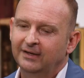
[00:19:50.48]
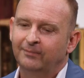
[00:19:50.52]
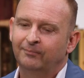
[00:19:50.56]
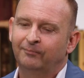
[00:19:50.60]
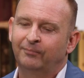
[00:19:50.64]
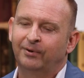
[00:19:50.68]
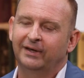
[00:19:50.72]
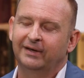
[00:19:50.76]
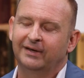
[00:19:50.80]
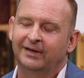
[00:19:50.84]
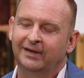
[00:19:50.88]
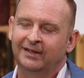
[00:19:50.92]

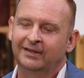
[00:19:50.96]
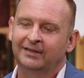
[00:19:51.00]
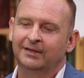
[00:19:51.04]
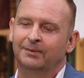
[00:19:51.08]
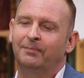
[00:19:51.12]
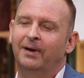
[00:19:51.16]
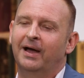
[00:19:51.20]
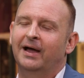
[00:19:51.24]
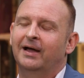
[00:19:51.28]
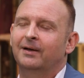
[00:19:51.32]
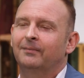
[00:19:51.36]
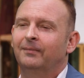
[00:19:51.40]
But in
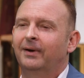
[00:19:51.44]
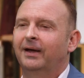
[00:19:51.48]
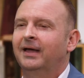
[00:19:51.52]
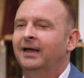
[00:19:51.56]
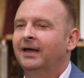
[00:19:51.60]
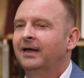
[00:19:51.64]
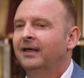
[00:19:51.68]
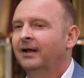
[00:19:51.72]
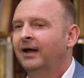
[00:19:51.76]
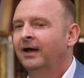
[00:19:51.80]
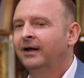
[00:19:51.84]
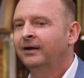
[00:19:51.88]
the back of my
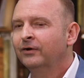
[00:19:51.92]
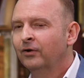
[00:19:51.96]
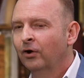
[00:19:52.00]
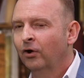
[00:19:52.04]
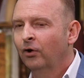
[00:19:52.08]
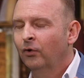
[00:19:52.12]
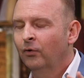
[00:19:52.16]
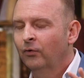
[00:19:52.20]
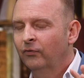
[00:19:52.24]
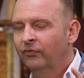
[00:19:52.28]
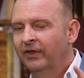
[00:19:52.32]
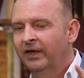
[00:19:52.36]
head, I
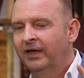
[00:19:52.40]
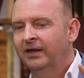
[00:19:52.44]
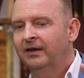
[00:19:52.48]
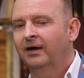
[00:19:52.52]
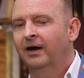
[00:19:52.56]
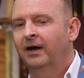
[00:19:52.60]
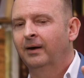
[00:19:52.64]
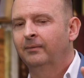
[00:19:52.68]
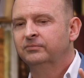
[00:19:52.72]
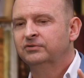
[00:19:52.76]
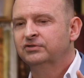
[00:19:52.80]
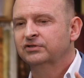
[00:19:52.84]
know that
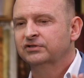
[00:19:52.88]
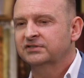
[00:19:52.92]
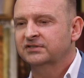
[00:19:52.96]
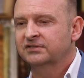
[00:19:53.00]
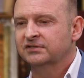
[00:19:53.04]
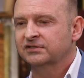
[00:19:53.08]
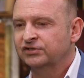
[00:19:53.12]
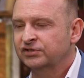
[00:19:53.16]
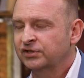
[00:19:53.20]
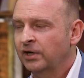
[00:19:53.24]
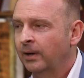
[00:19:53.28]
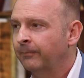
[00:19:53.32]
I'm
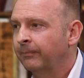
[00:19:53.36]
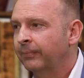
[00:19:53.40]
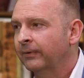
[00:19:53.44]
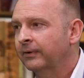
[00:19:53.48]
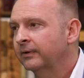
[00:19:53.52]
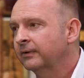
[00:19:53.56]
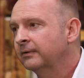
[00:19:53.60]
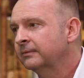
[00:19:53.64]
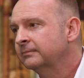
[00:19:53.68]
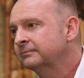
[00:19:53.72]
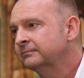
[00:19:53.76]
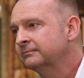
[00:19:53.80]
just the
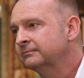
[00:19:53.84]
shepherd.